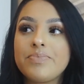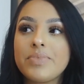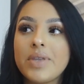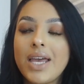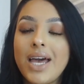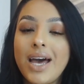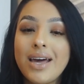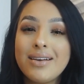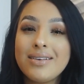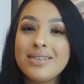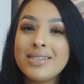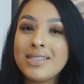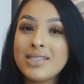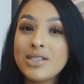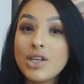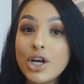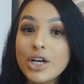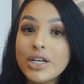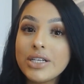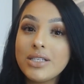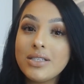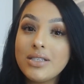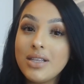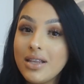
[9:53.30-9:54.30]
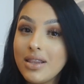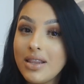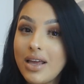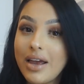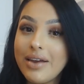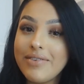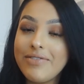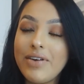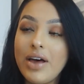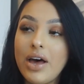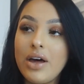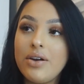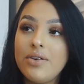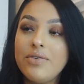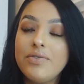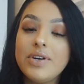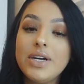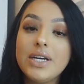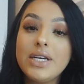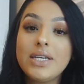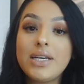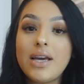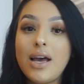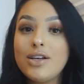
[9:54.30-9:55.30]
kind of sucks the life out of
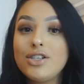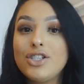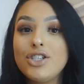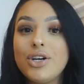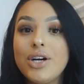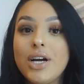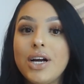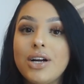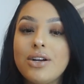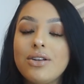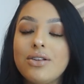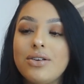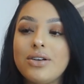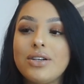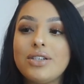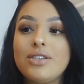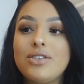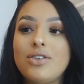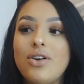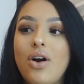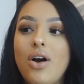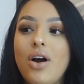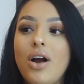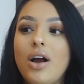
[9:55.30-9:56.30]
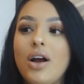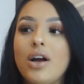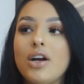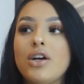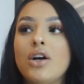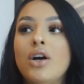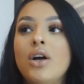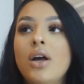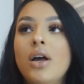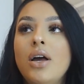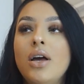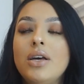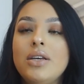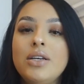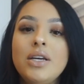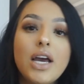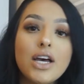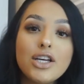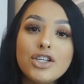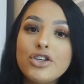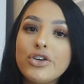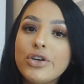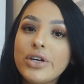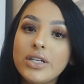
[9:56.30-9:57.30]
it. Yes, your hair looks dark.
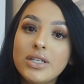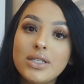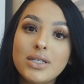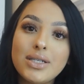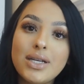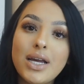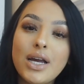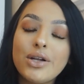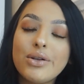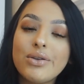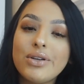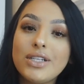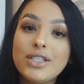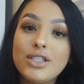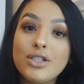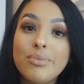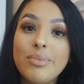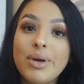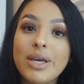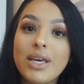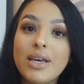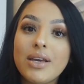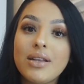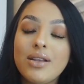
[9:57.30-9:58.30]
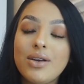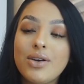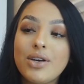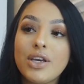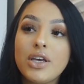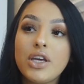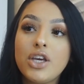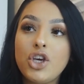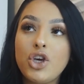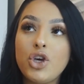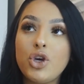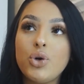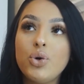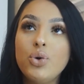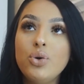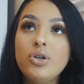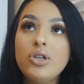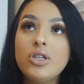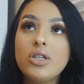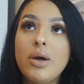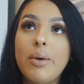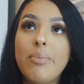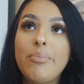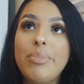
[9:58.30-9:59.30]
Yes, you can style it to make it look
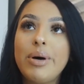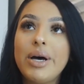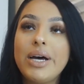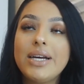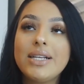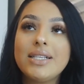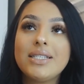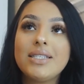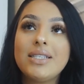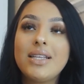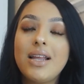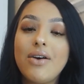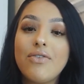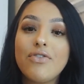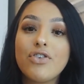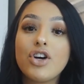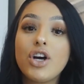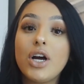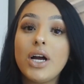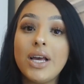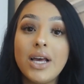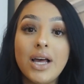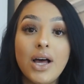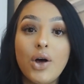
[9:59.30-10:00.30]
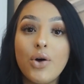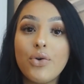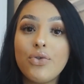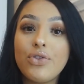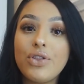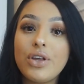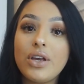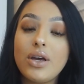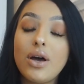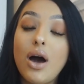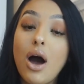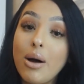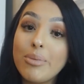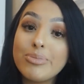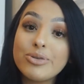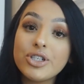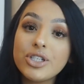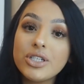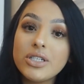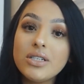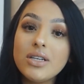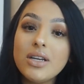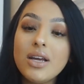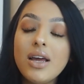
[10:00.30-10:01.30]
cute, but it's never a healthy
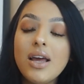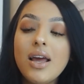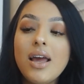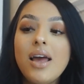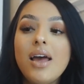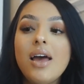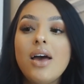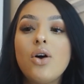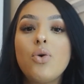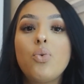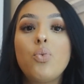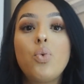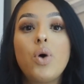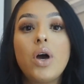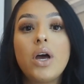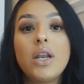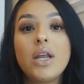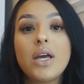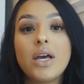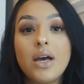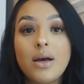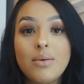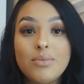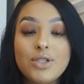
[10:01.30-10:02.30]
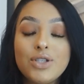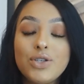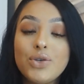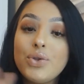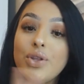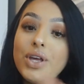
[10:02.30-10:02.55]
option. When it comes to